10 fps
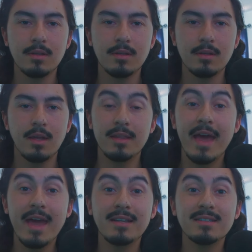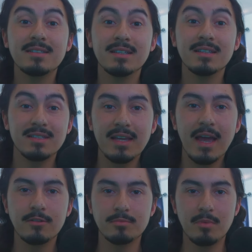And that is the Z
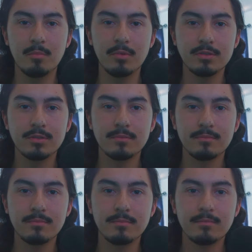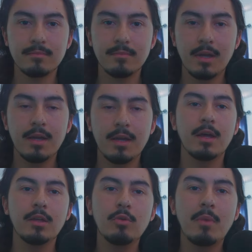House members. Now,
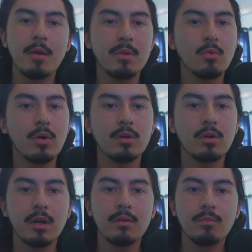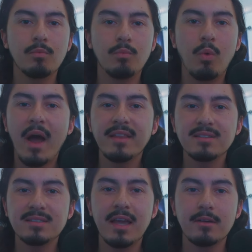you might be wondering, why the
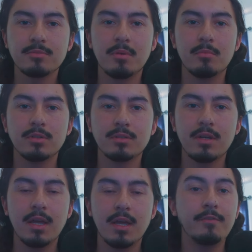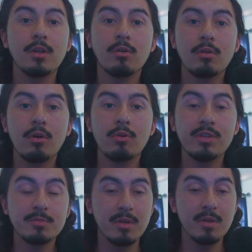Z House members? And if you don't know who
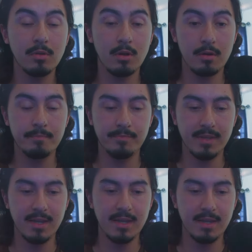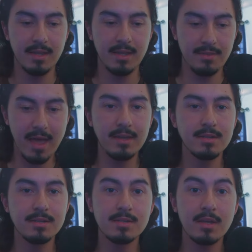these people are, that
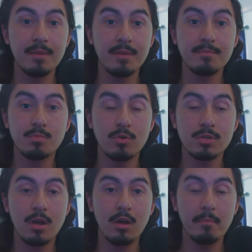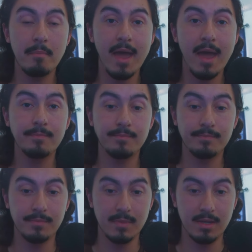is MC Sports Hawk, Matt,
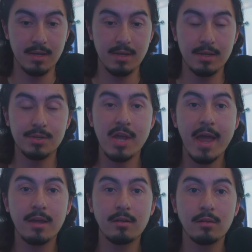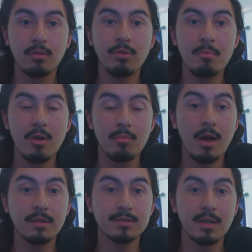Jack, Lonely
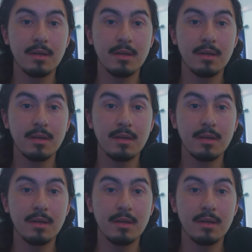Mailbox,